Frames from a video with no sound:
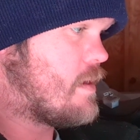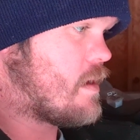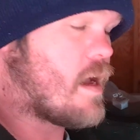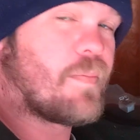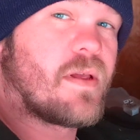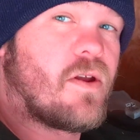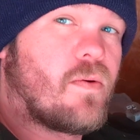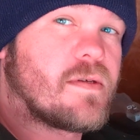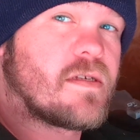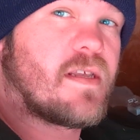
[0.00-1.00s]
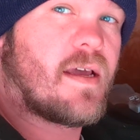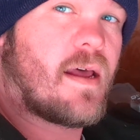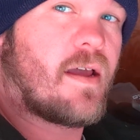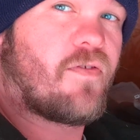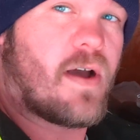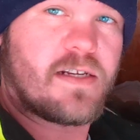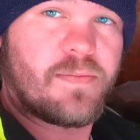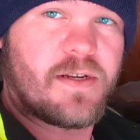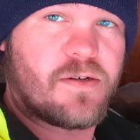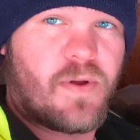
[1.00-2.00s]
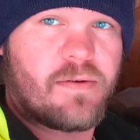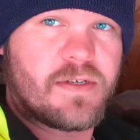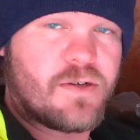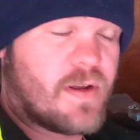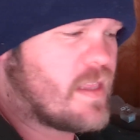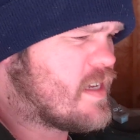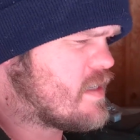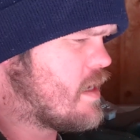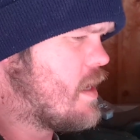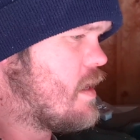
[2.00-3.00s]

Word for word: couple of notes that I forgot to mention while I was doing this.